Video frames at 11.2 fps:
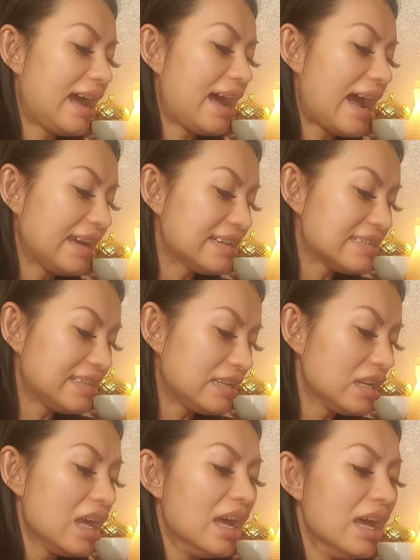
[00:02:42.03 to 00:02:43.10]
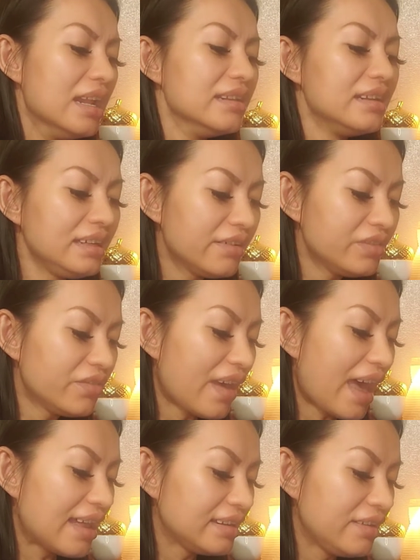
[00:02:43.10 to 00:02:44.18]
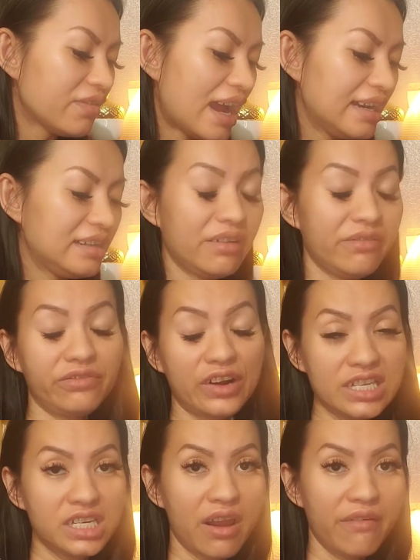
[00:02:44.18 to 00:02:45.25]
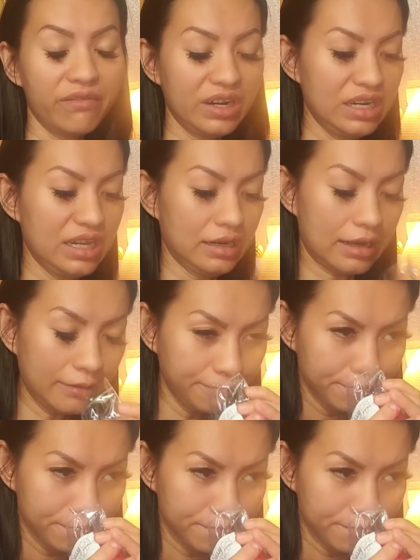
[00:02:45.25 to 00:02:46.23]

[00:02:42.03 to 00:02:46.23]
hyacinth, lily of the valley, violet, and French vanilla.